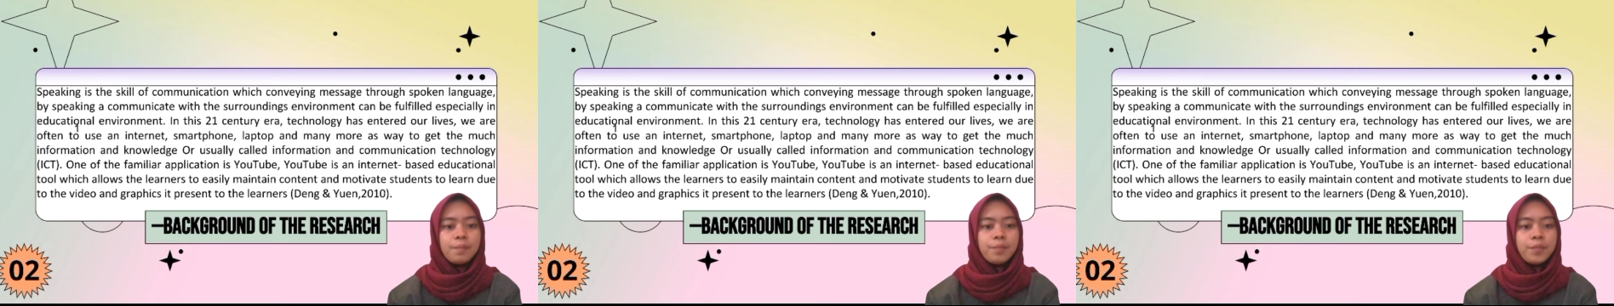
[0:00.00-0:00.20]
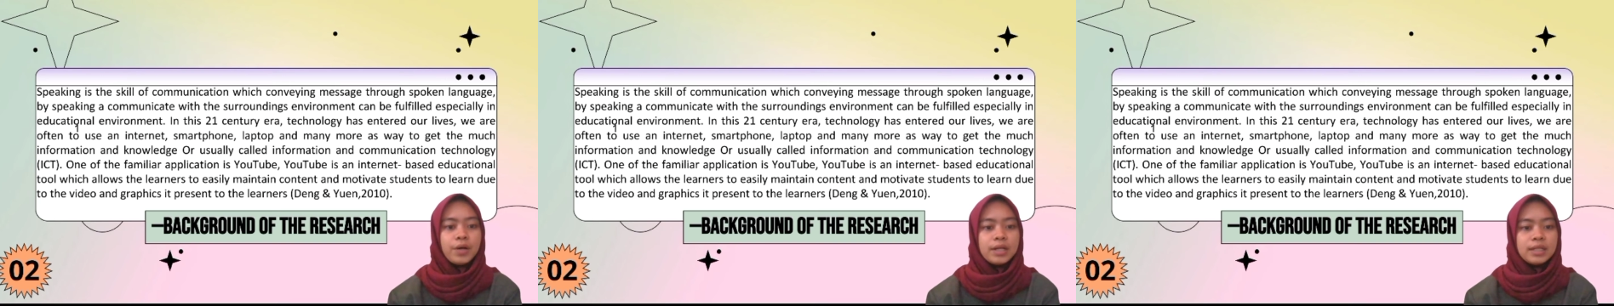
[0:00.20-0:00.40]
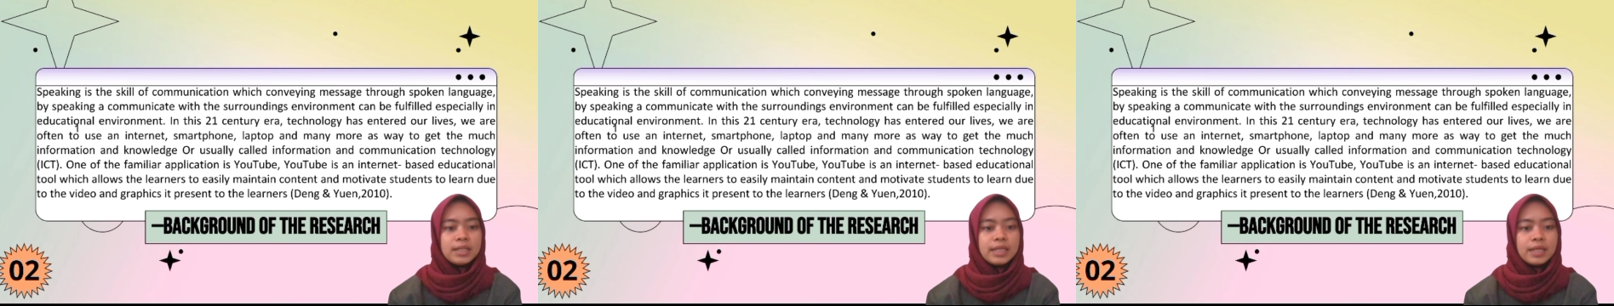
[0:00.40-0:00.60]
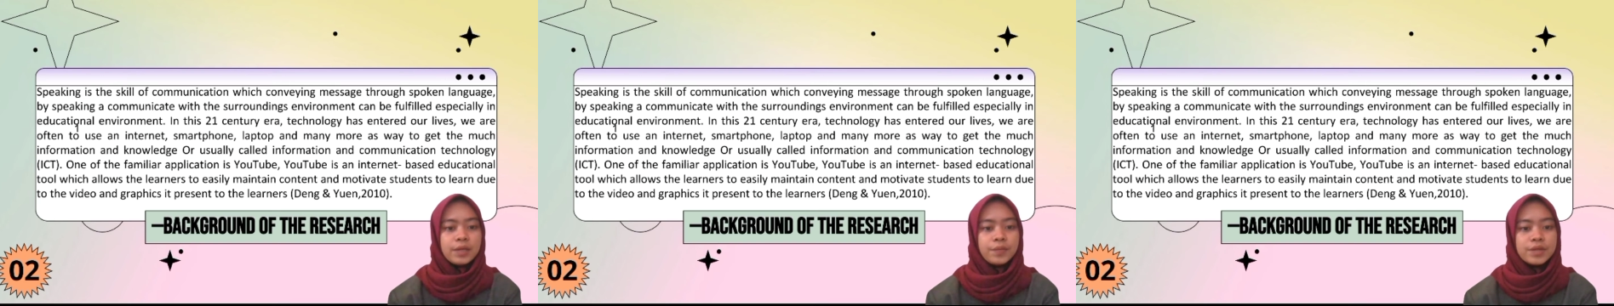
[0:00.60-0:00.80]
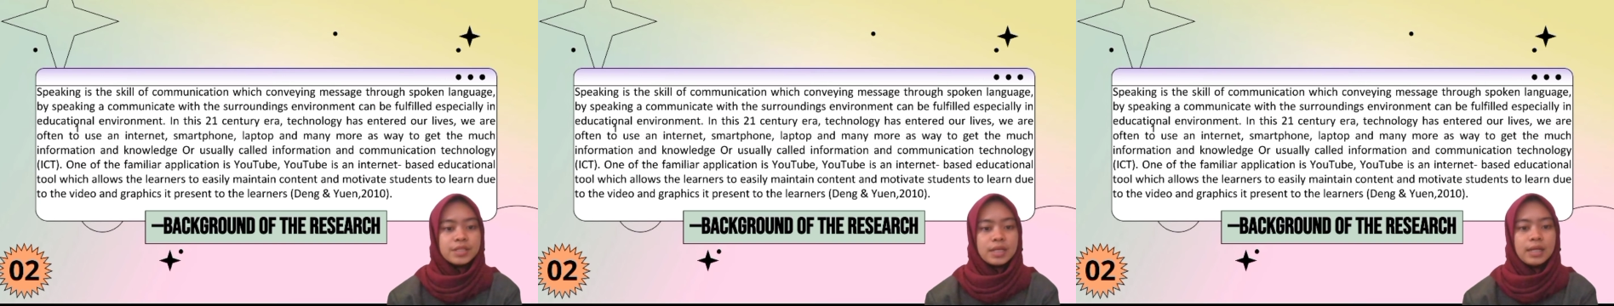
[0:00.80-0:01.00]
body
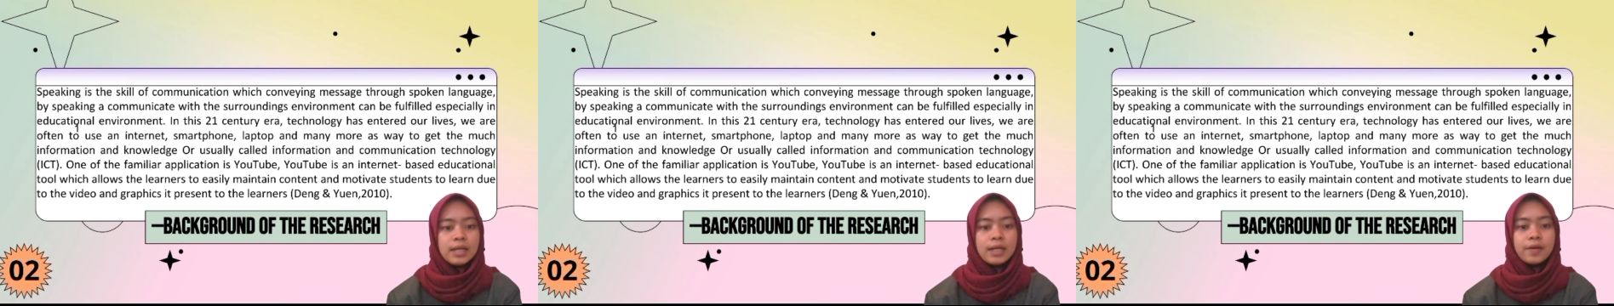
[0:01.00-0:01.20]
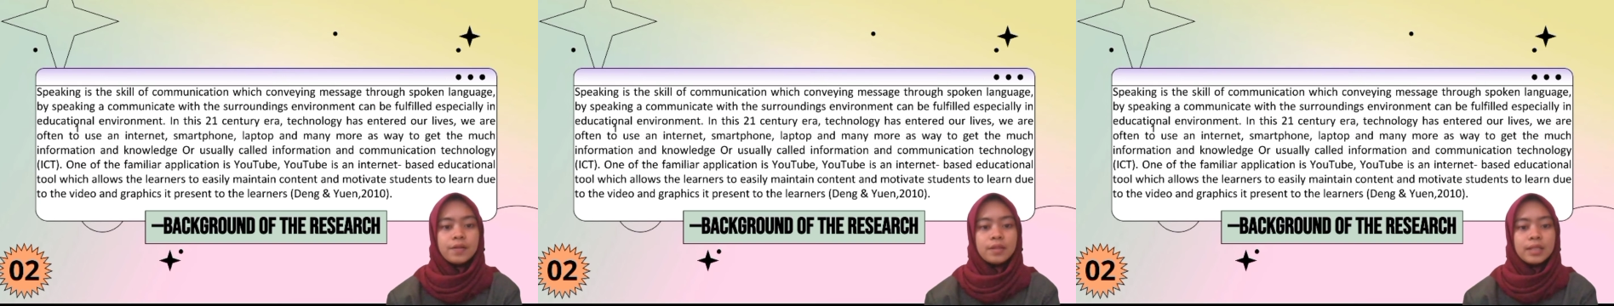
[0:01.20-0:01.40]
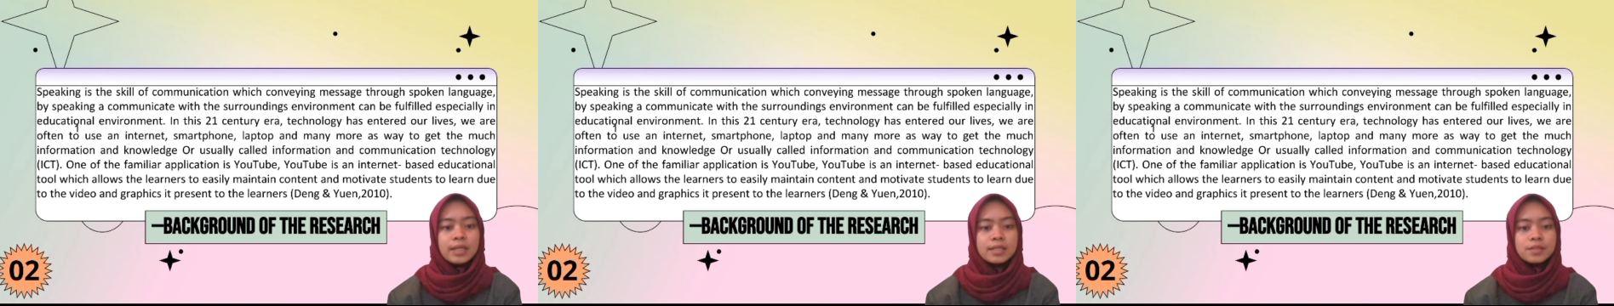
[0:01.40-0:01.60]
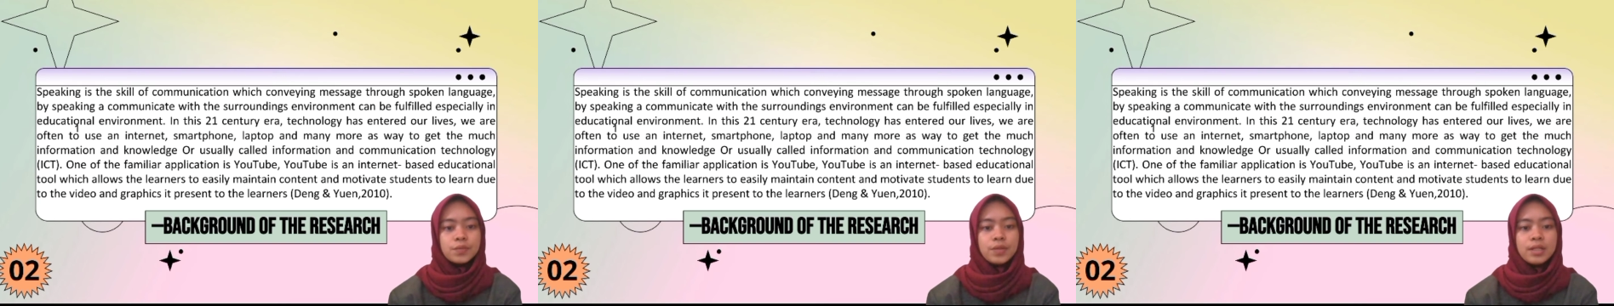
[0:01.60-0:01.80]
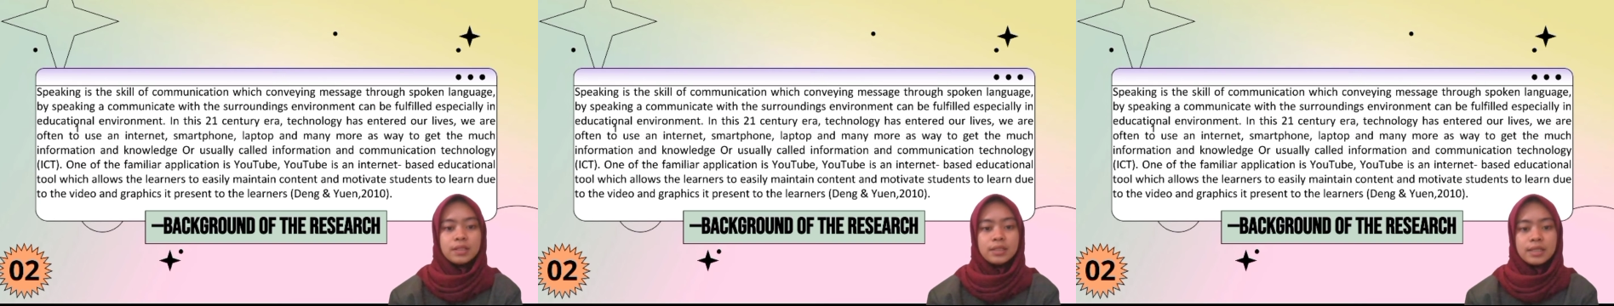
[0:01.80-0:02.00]
language and
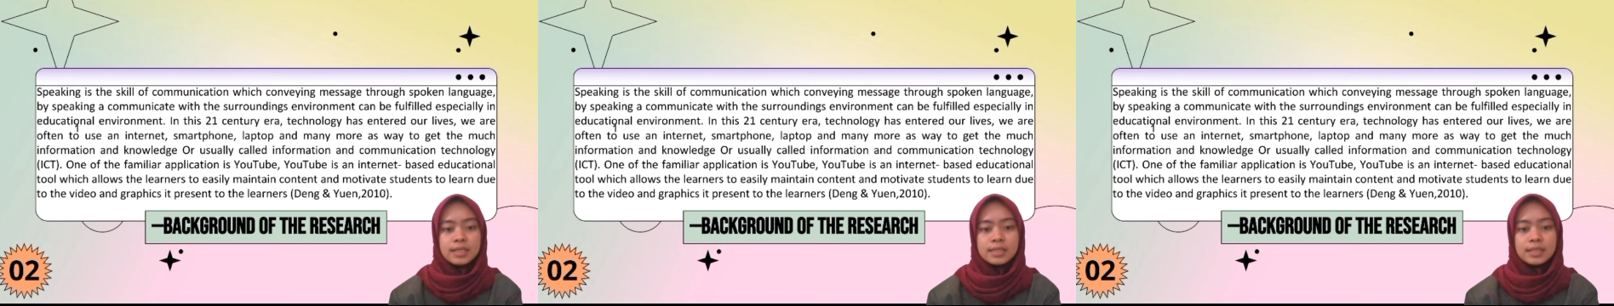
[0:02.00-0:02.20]
contextual things,